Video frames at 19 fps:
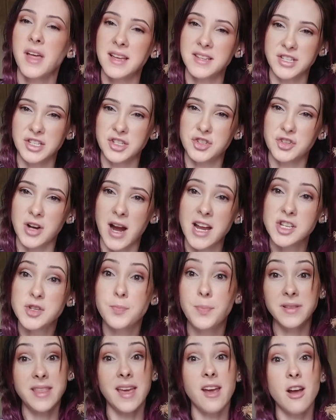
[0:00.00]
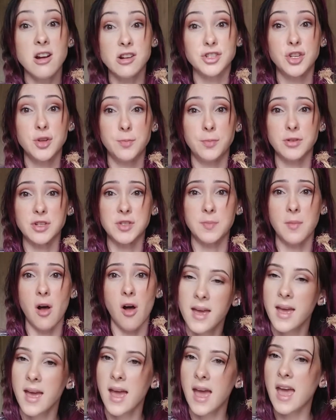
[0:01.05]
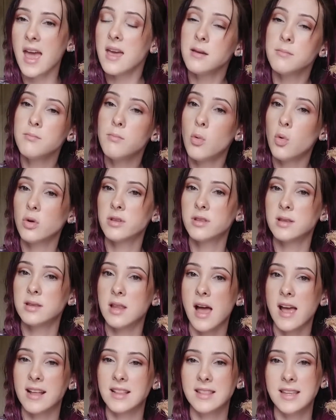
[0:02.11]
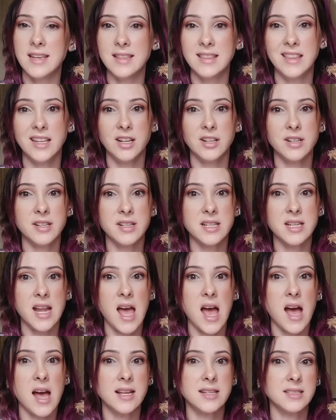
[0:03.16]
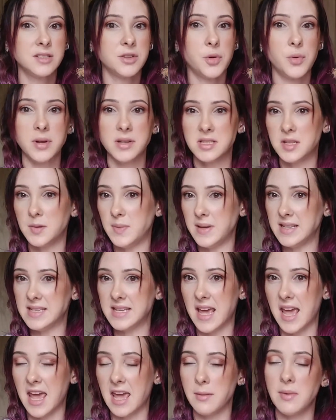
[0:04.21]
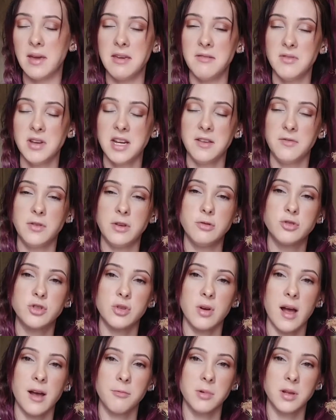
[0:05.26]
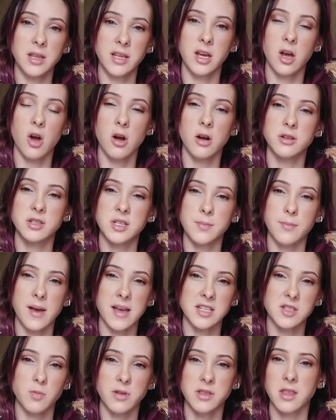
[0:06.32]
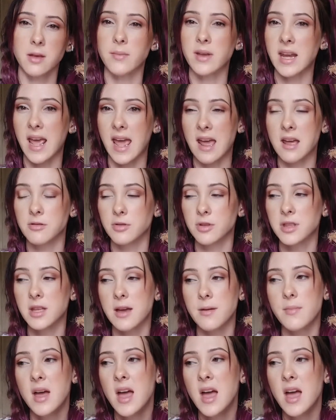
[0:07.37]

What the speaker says: a stretch, but they are super small. And more than likely, they're not going to be tame. Even if you try really hard to mess with them and handle them,